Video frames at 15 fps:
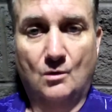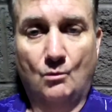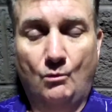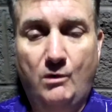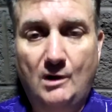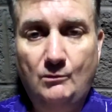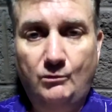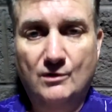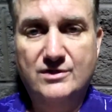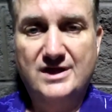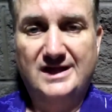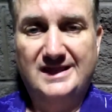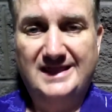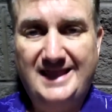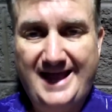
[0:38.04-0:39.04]
What were
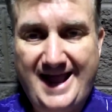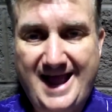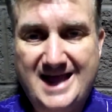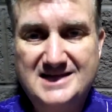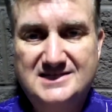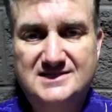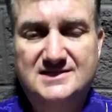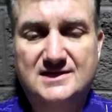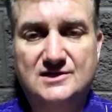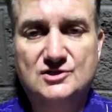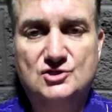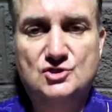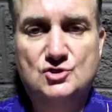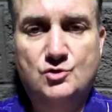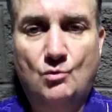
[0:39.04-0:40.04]
the last
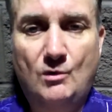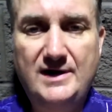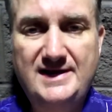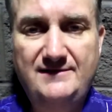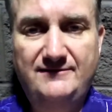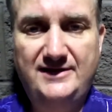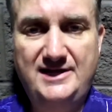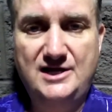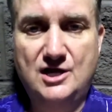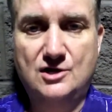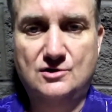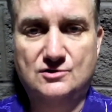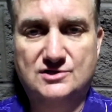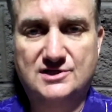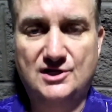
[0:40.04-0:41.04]
twenty
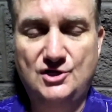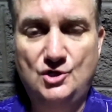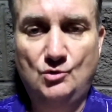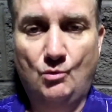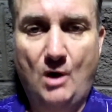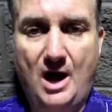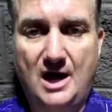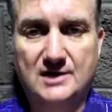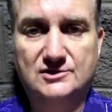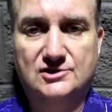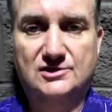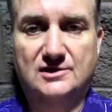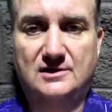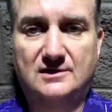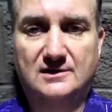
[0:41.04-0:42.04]
videos that you
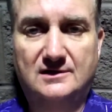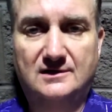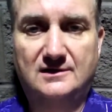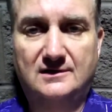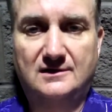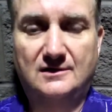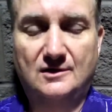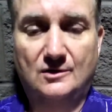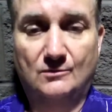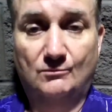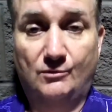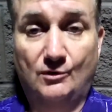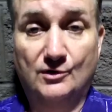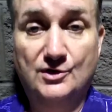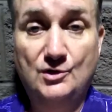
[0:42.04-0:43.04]
watched?
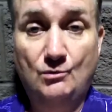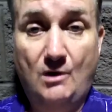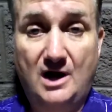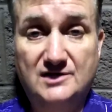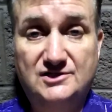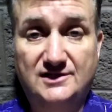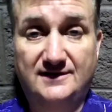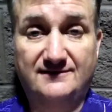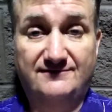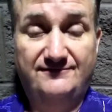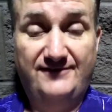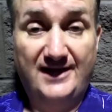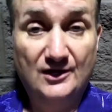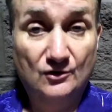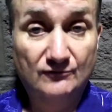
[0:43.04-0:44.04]
Were you watching
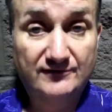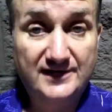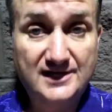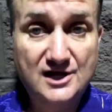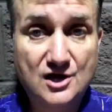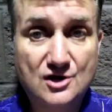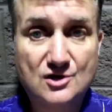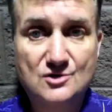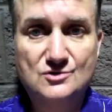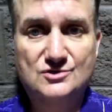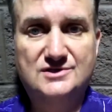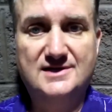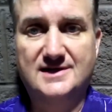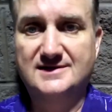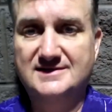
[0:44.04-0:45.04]
fail
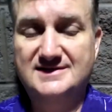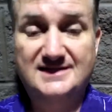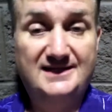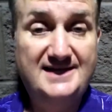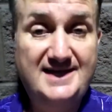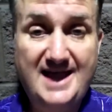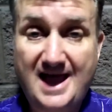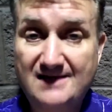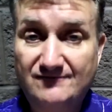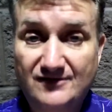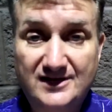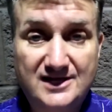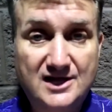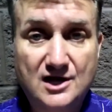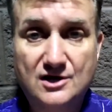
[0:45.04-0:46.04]
videos and silly cat
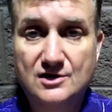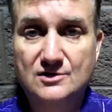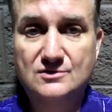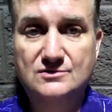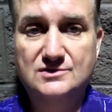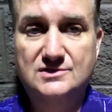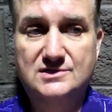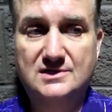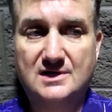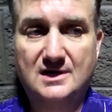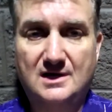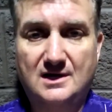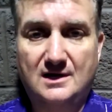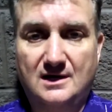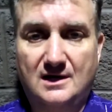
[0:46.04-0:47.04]
videos,
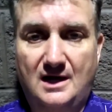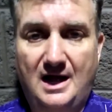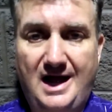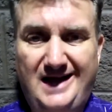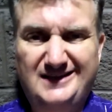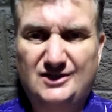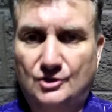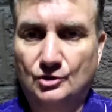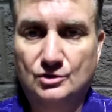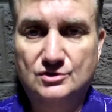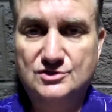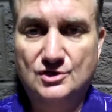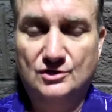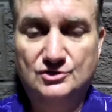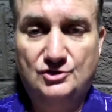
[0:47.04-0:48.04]
hot
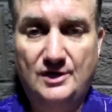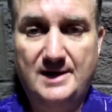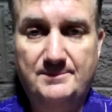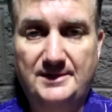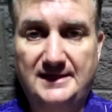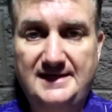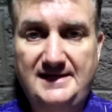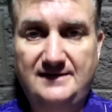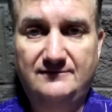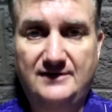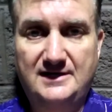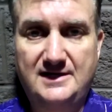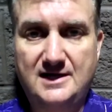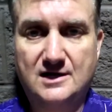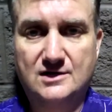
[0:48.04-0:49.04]
girls on trampoline
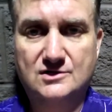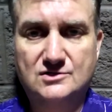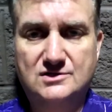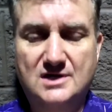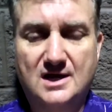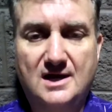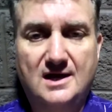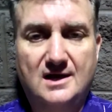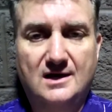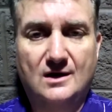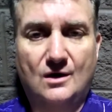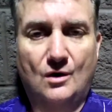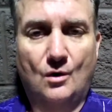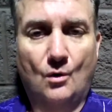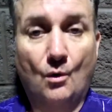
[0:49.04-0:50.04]
videos,
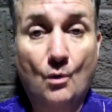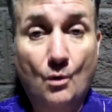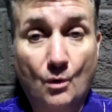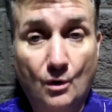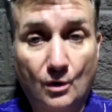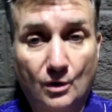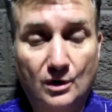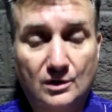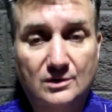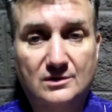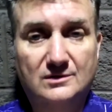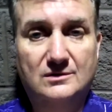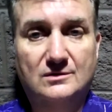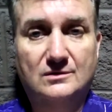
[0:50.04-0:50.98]
or